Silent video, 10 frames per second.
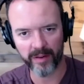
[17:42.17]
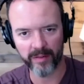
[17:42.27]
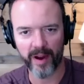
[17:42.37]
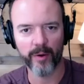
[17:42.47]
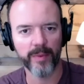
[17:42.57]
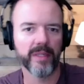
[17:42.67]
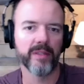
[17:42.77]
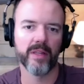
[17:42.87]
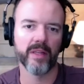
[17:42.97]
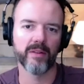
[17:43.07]
environment
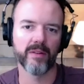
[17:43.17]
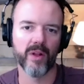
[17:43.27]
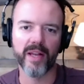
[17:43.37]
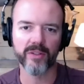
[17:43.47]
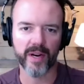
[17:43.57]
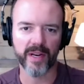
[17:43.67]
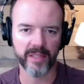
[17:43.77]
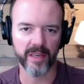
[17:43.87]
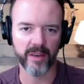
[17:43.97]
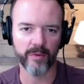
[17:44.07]
that clients are
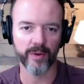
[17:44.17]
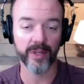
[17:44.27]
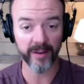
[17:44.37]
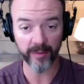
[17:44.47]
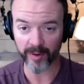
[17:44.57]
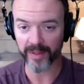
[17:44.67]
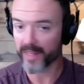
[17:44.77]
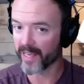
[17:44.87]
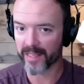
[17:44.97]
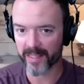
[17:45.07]
asking you for different
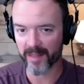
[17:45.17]
things